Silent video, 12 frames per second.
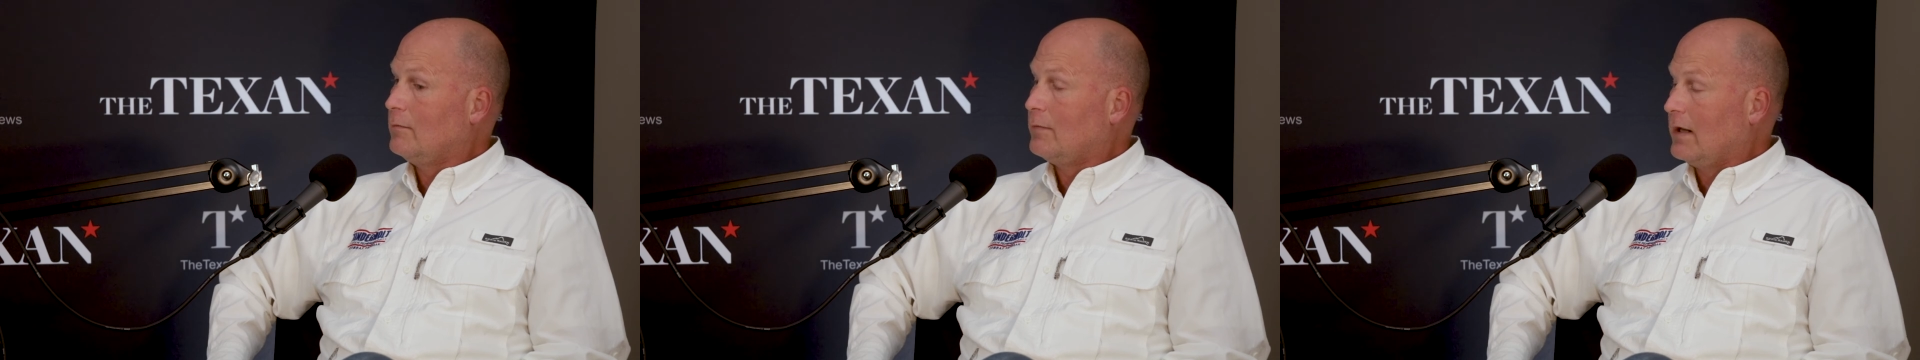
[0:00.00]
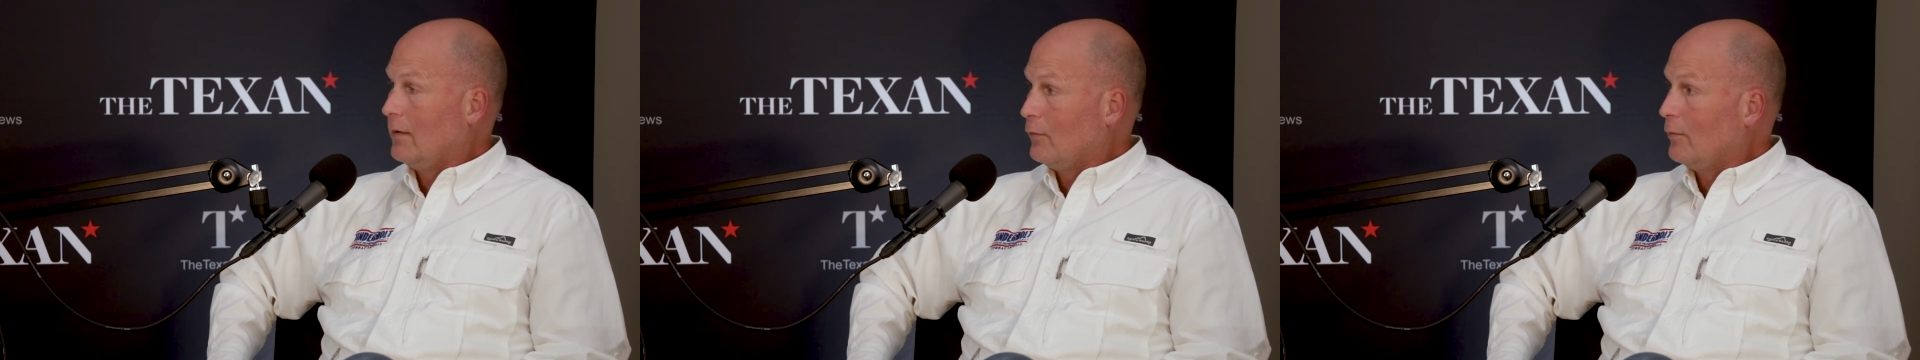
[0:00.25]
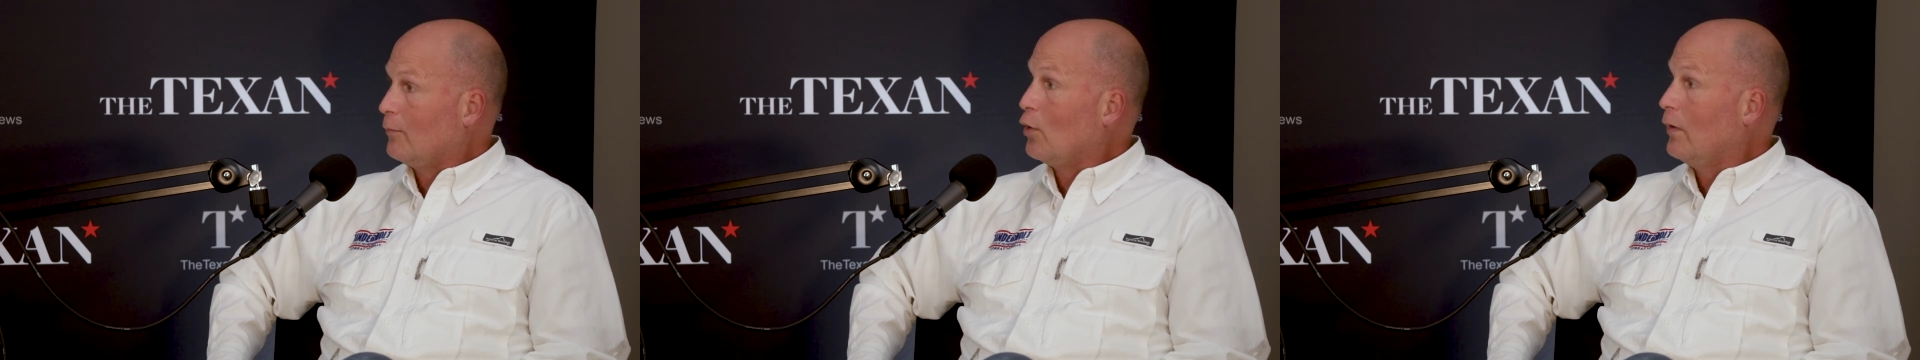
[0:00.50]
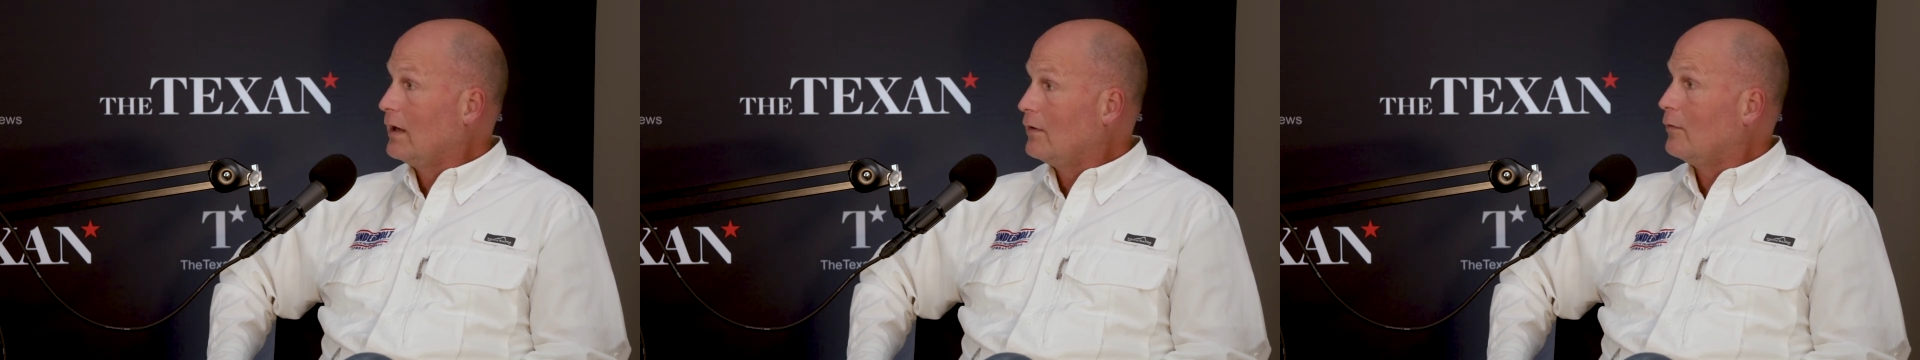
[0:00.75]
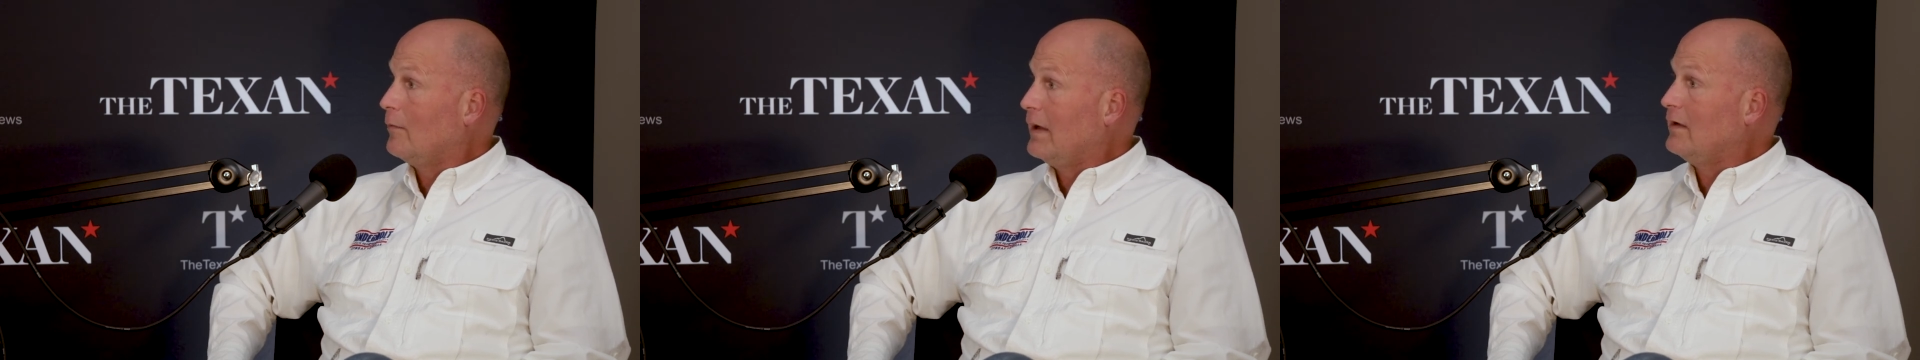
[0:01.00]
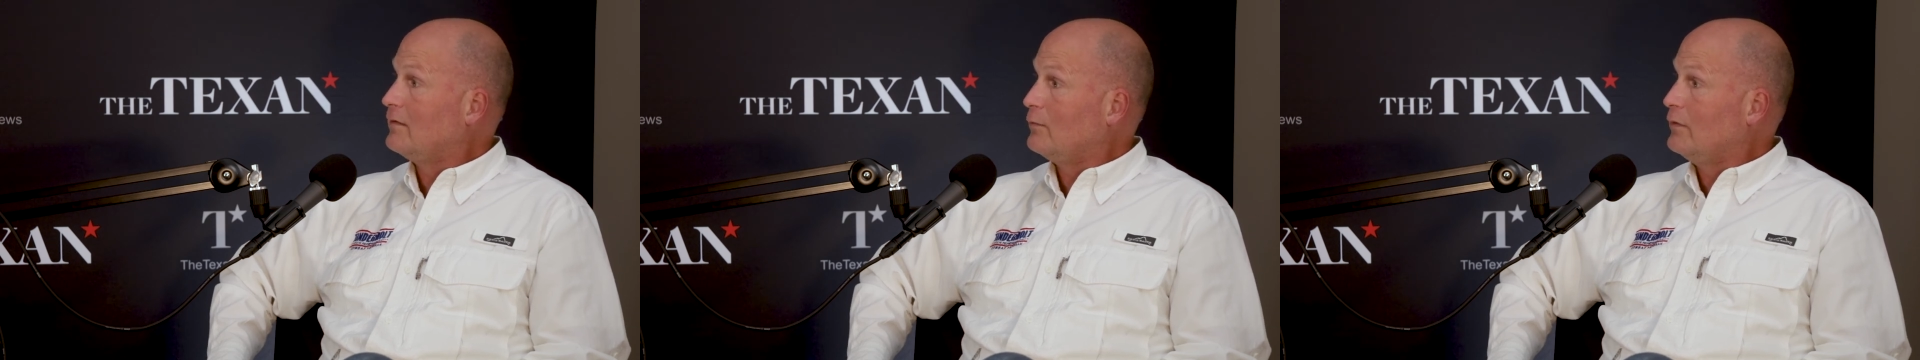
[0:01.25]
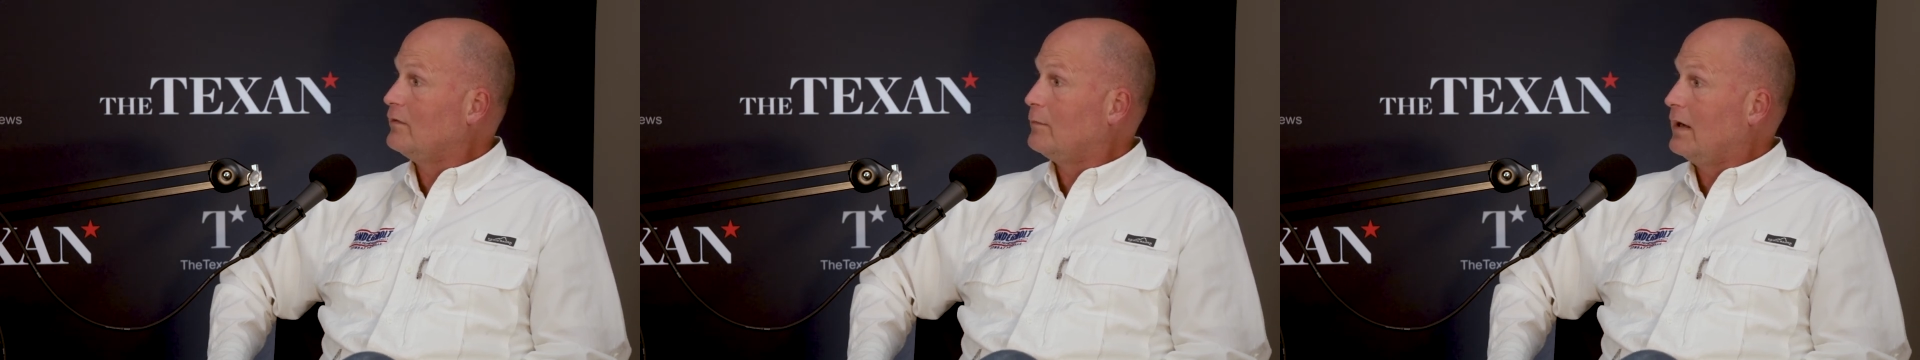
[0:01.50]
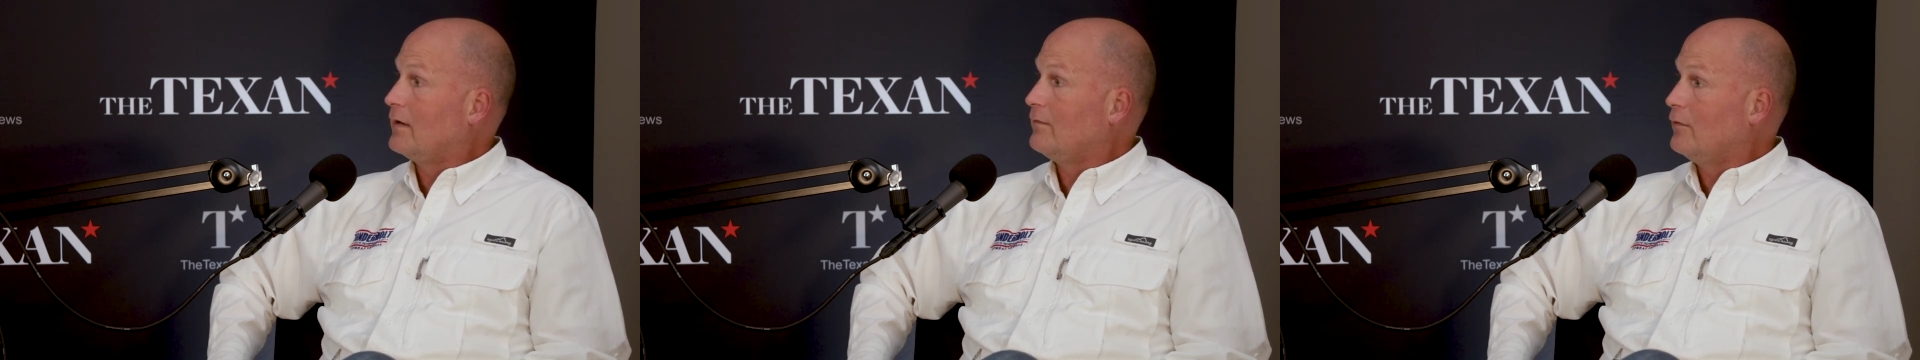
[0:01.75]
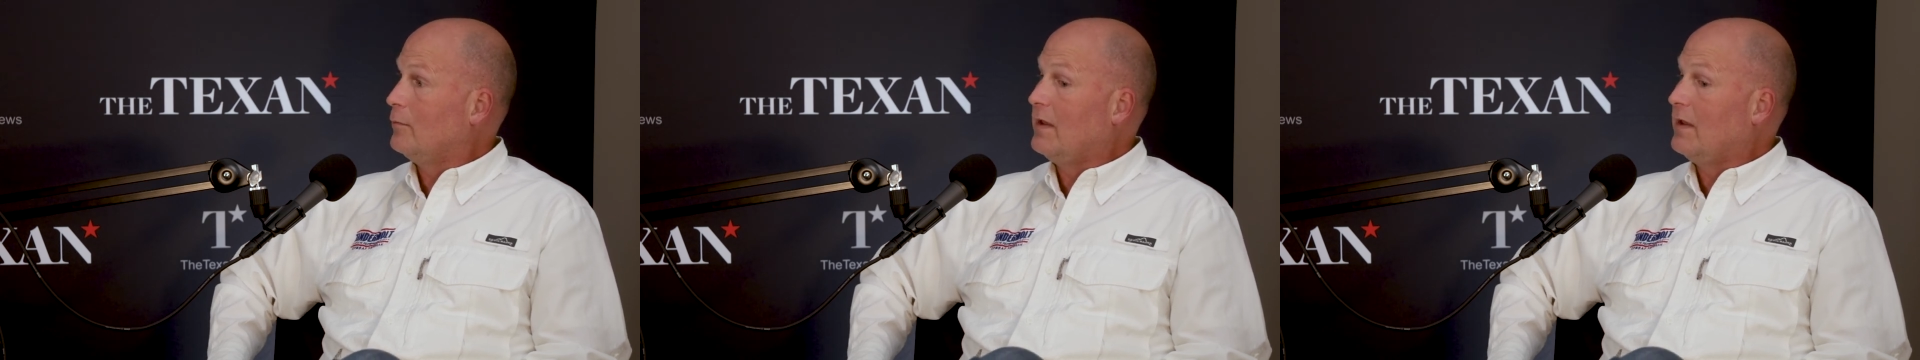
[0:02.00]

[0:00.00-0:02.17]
But I'm going to remain respectful.